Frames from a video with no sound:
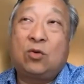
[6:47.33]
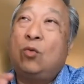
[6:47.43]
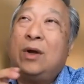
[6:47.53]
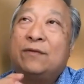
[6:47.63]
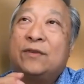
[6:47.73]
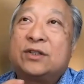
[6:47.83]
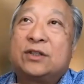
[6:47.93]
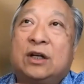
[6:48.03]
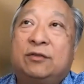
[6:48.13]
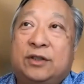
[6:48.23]
So what I've
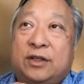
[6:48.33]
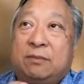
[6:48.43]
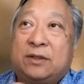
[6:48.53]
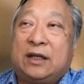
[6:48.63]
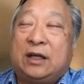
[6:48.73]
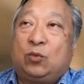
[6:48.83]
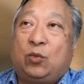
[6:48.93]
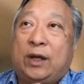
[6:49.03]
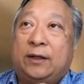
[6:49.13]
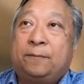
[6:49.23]
discovered, Tim, is that
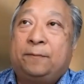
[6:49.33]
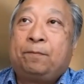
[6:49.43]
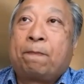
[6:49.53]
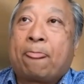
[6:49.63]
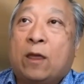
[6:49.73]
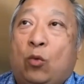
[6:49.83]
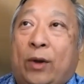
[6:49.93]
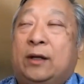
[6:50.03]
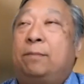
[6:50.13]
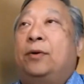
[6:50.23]

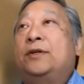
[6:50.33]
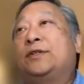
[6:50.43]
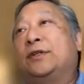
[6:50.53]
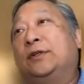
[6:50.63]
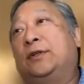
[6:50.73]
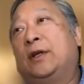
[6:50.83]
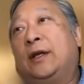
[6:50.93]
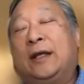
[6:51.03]
when a person,